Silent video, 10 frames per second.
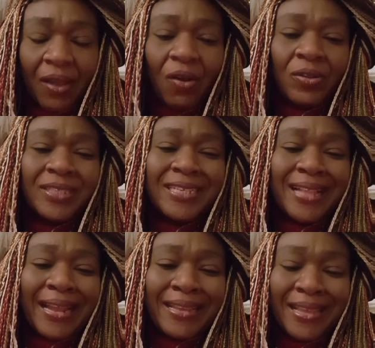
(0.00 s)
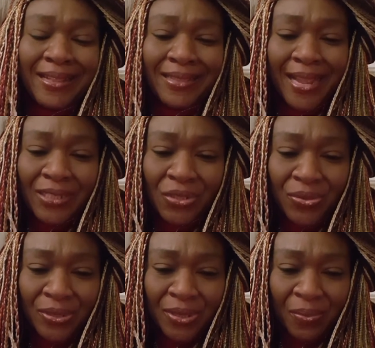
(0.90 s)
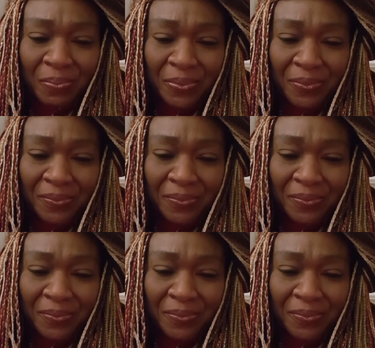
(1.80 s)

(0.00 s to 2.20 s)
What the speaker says: until an illness shows up.